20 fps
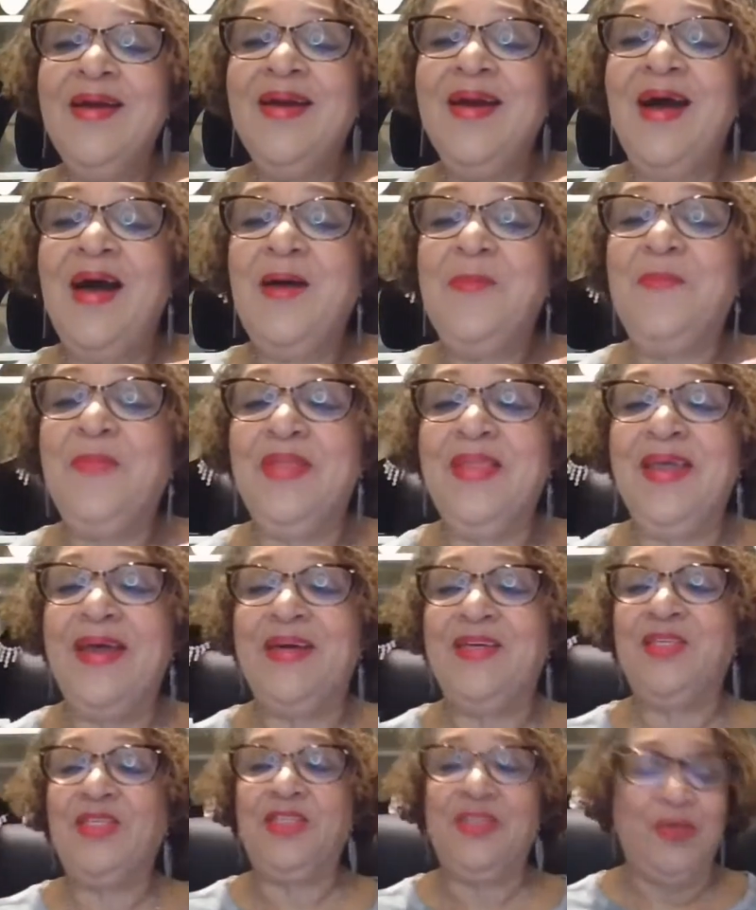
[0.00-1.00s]
God
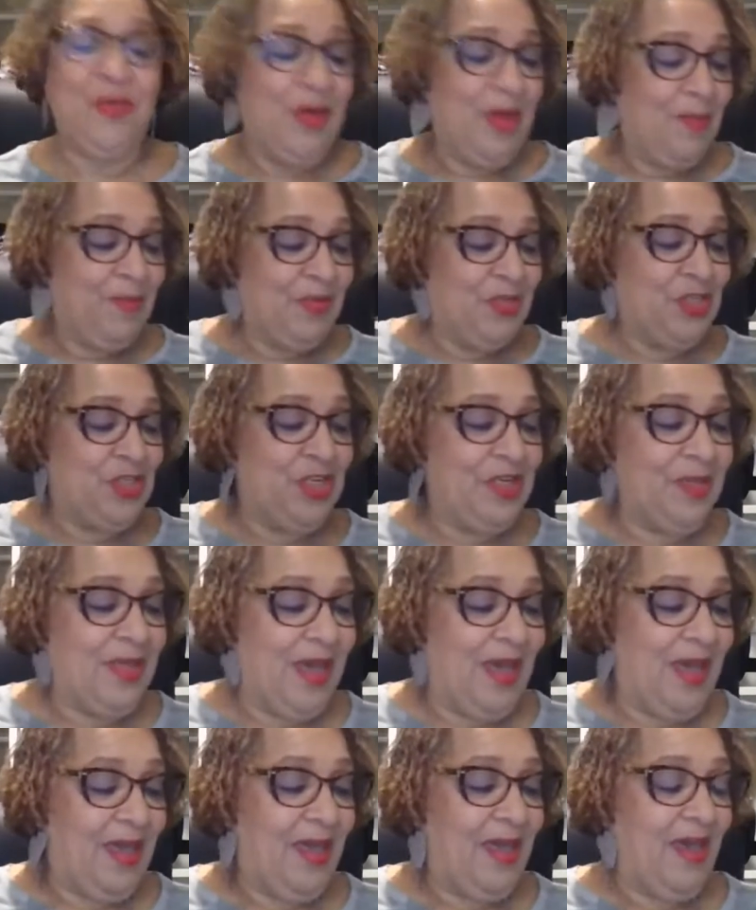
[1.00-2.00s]
bless you. Miss
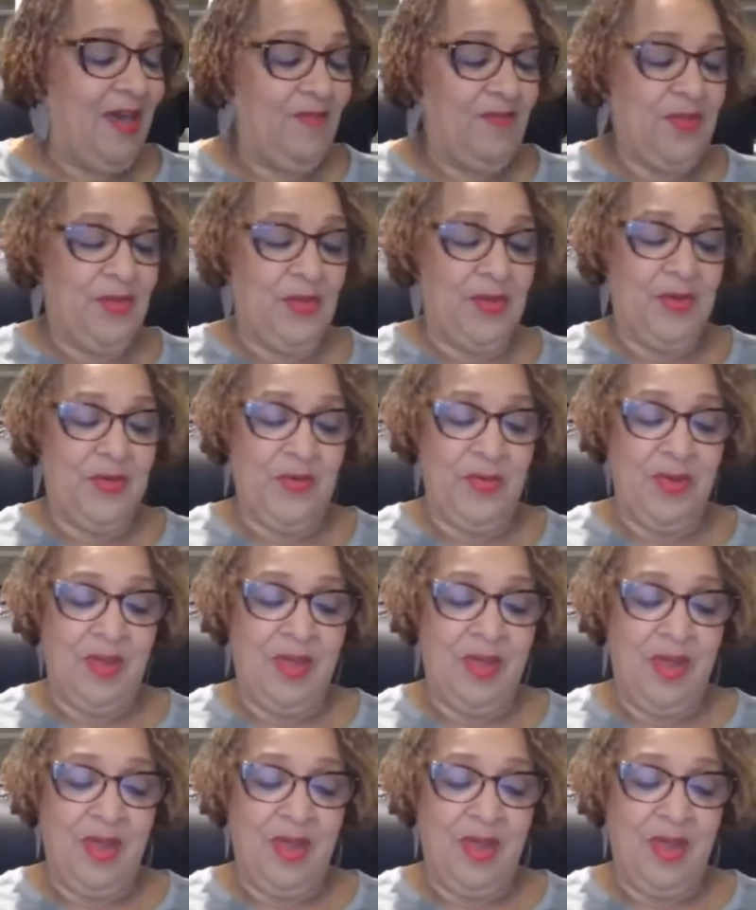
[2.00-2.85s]
Gina, I have you.